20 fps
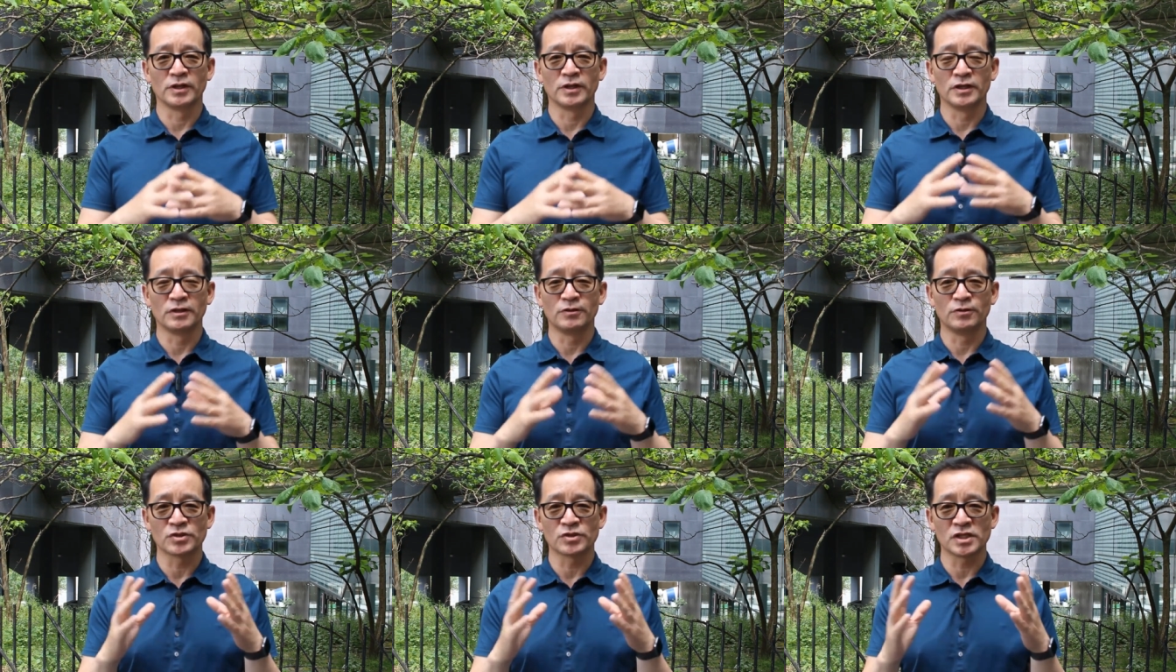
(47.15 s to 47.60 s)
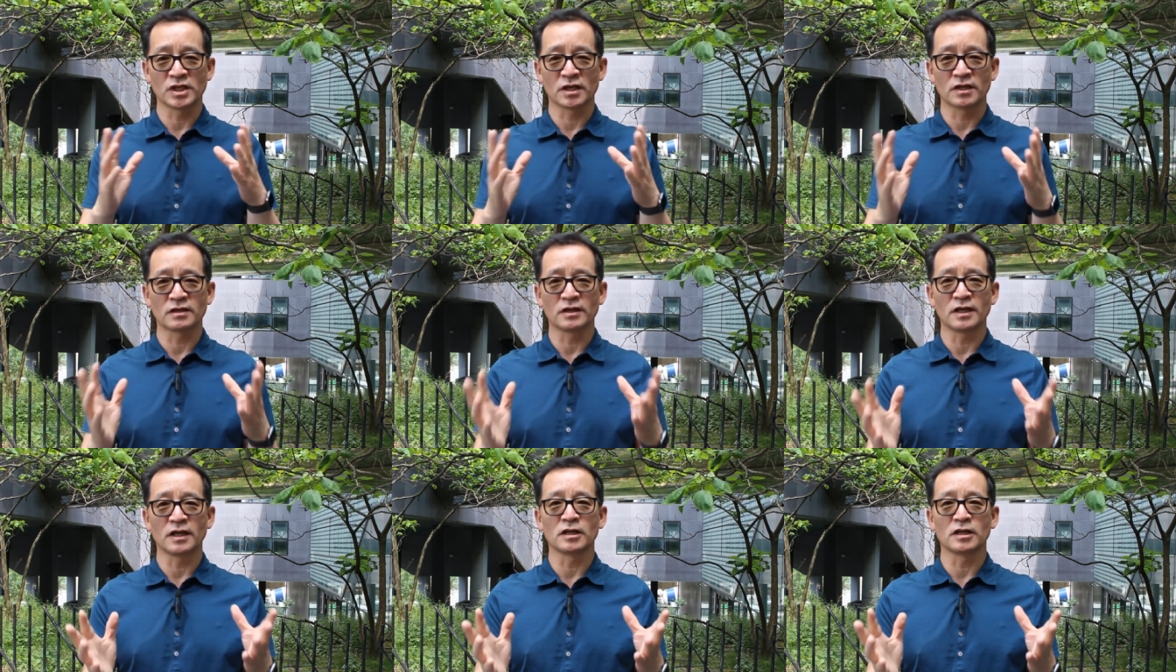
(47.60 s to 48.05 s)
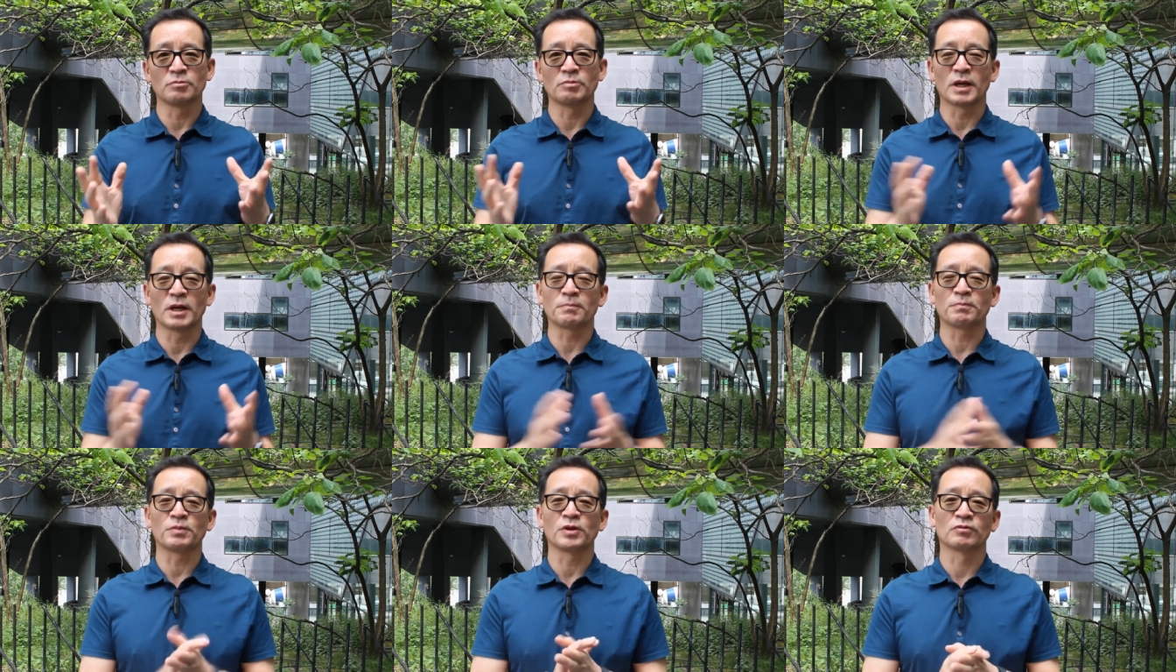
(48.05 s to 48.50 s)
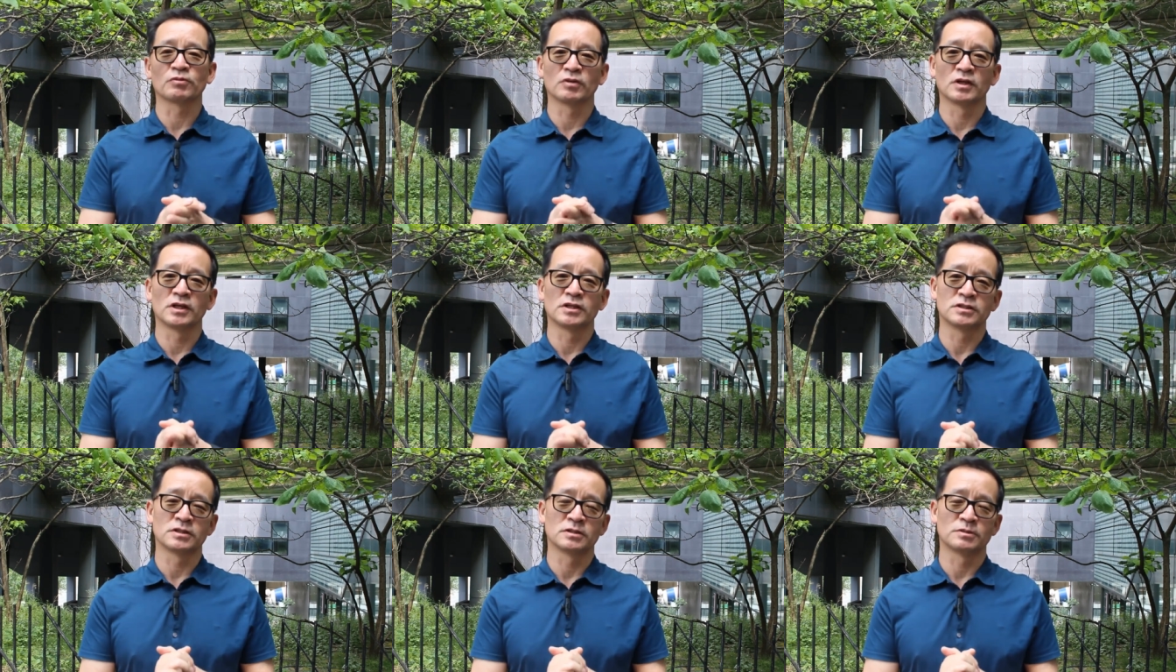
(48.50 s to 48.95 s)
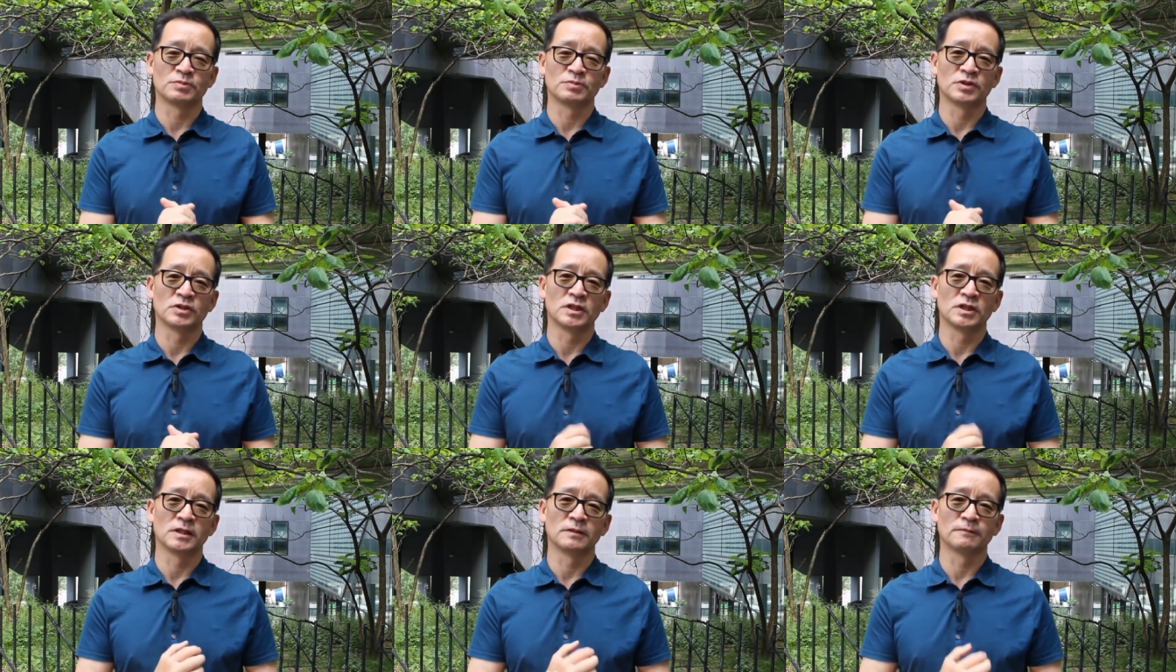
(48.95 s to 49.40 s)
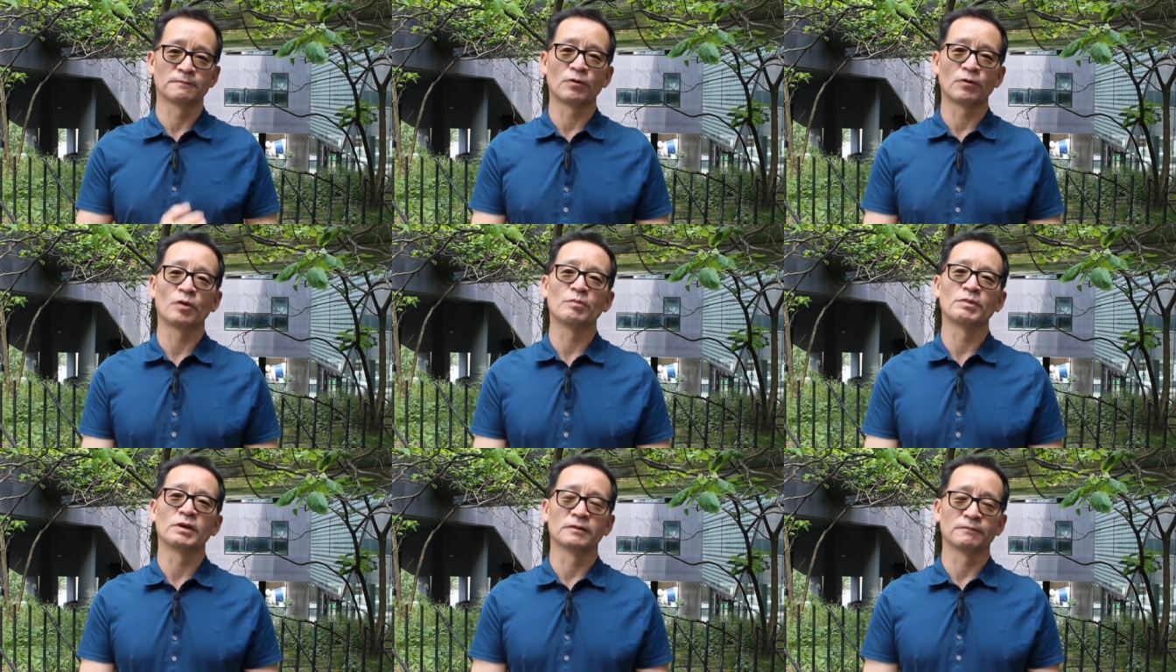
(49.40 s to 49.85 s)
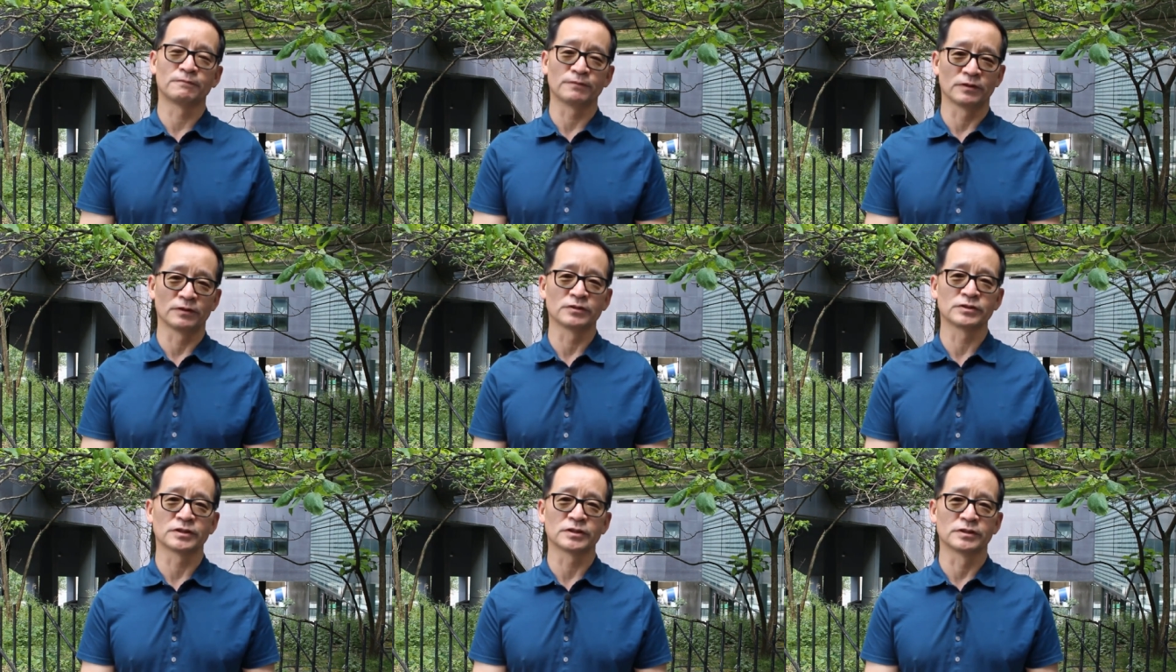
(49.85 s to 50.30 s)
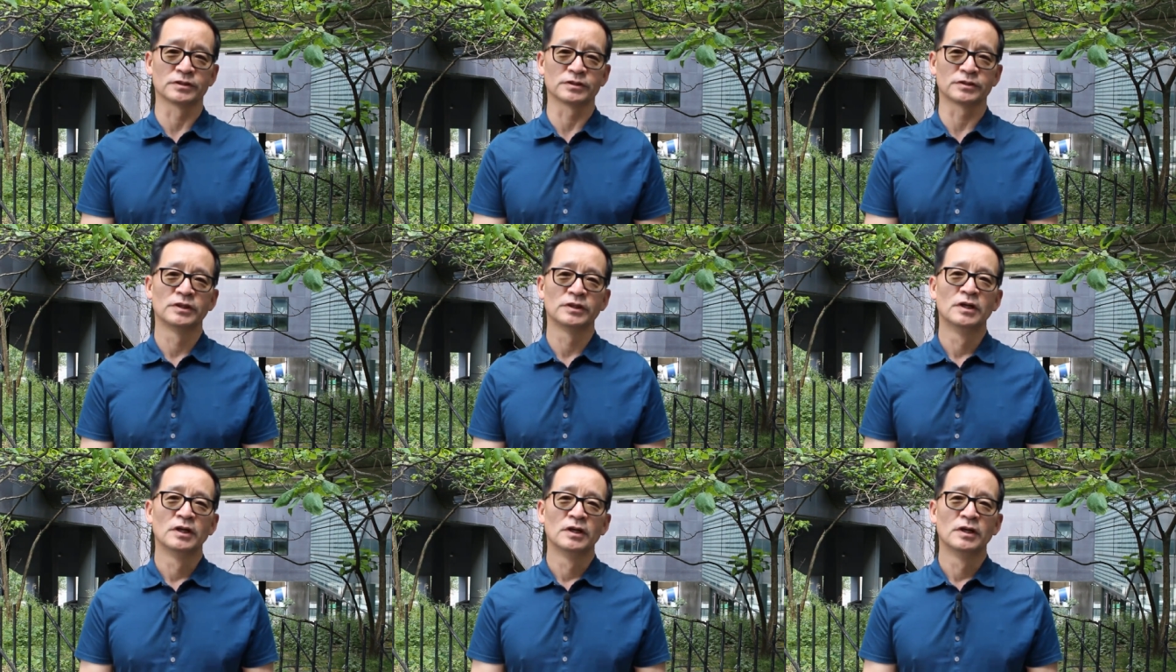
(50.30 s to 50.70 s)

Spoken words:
idiosyncratic mapping relations between form and functions.